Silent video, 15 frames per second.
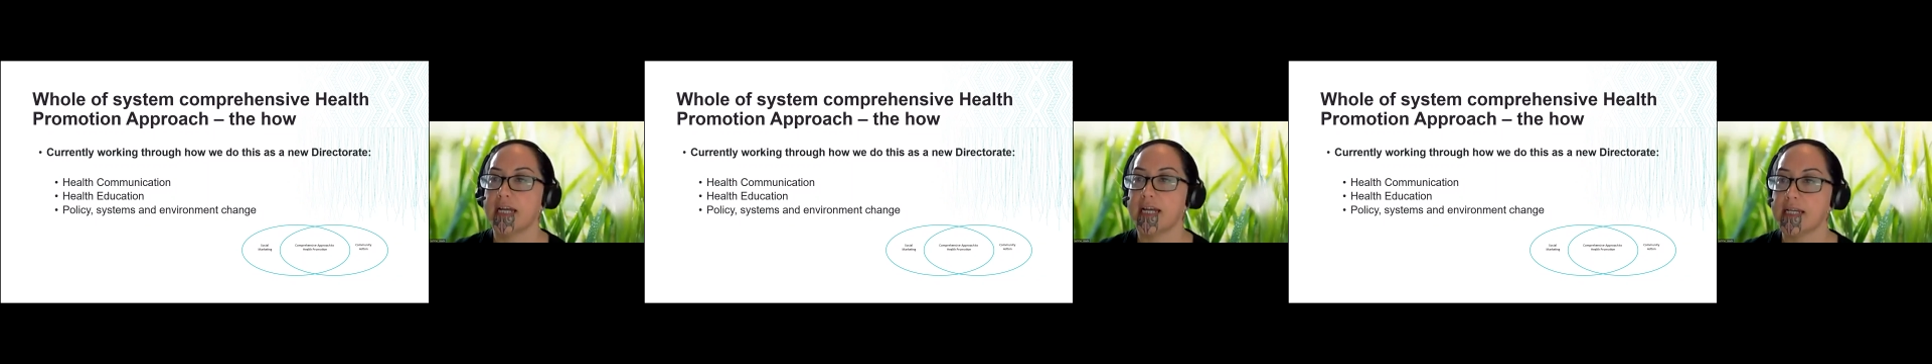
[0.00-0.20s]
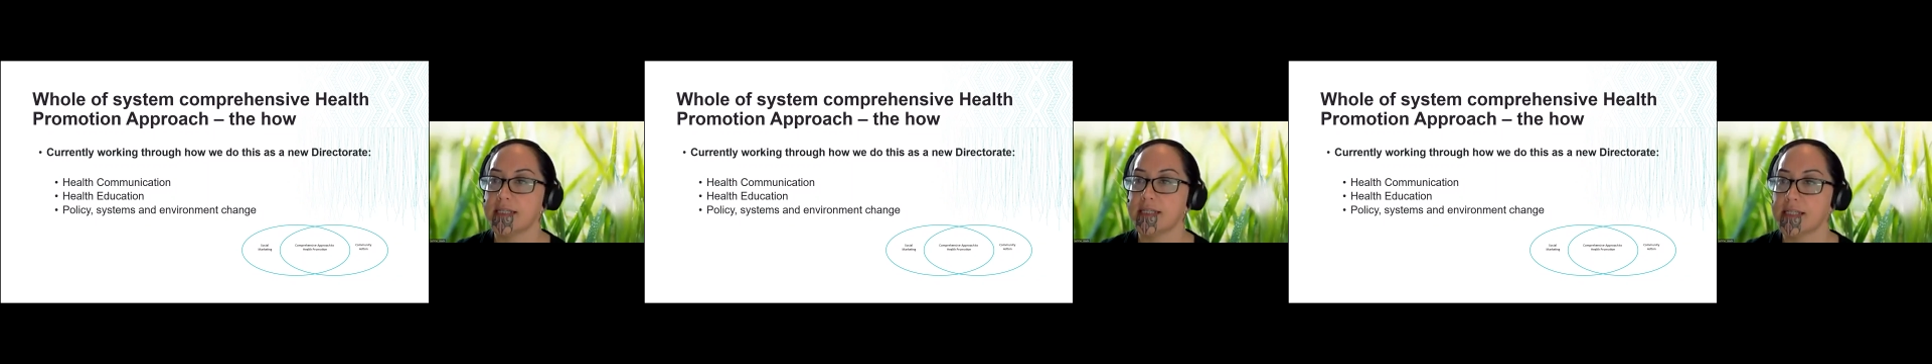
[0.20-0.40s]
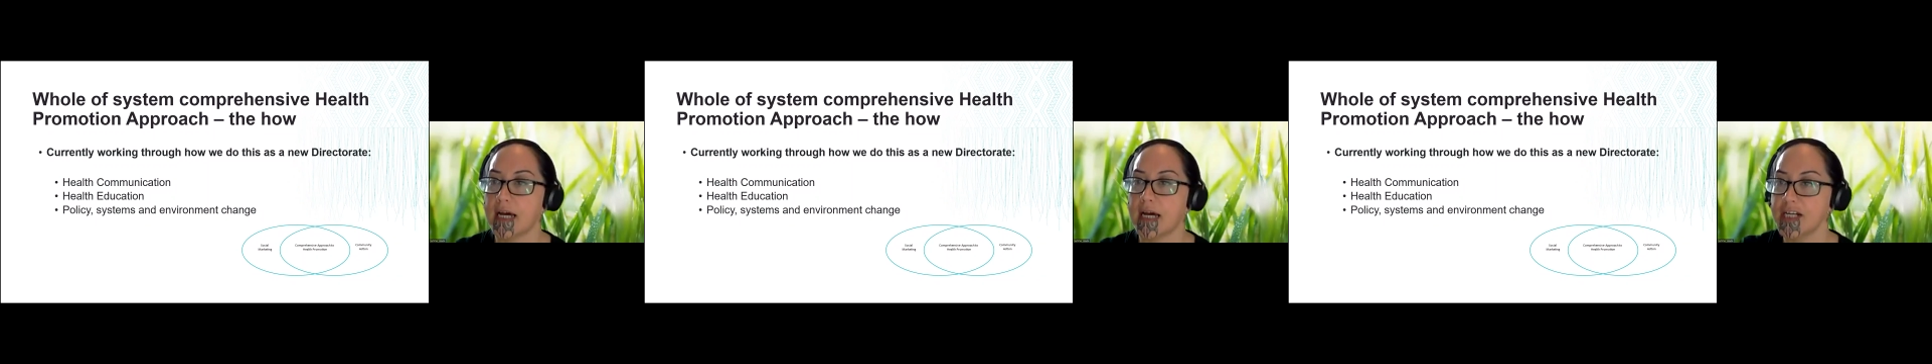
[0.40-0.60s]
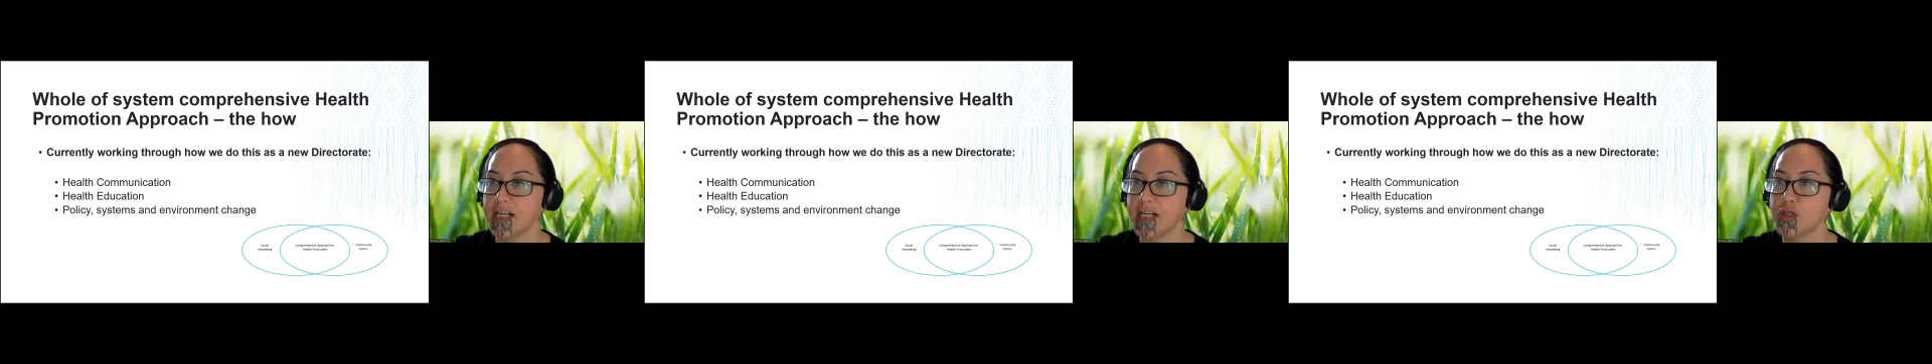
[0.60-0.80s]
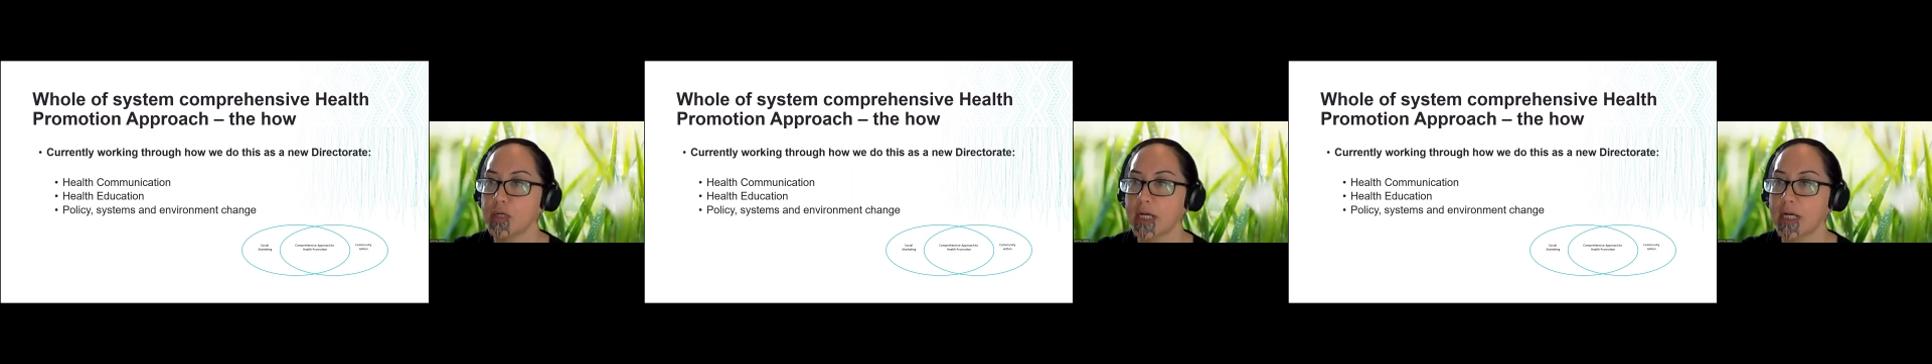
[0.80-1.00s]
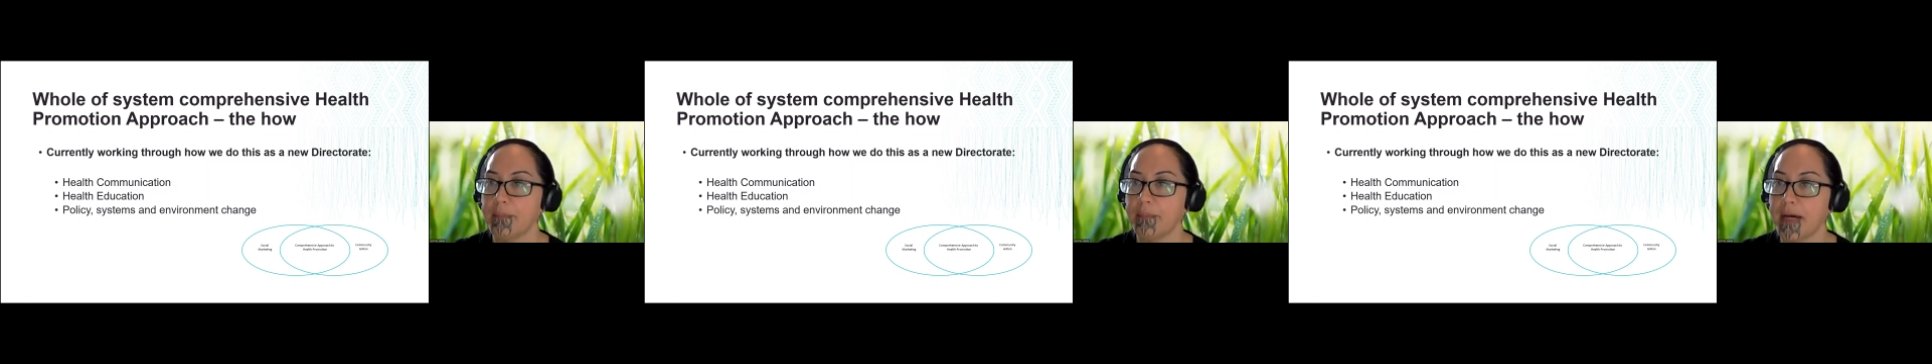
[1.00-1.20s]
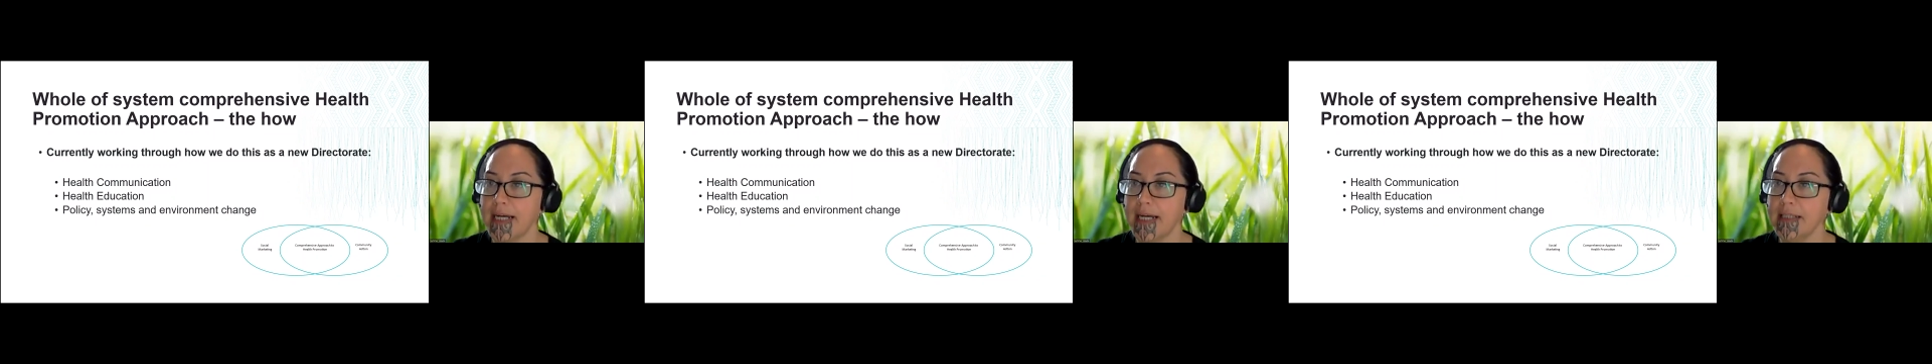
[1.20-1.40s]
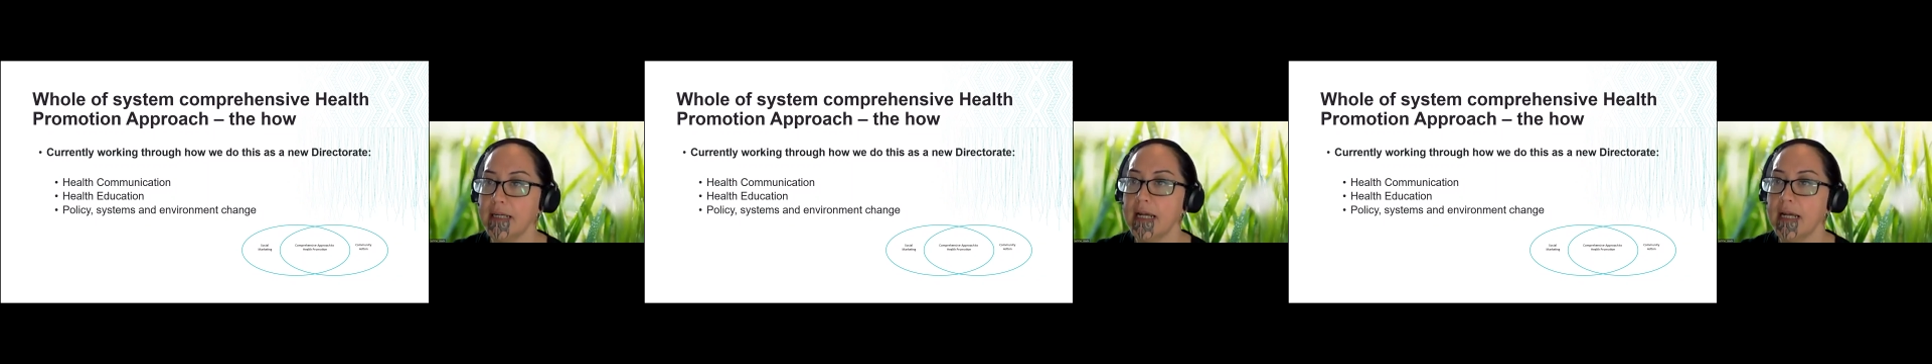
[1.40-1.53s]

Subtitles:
as a national campaign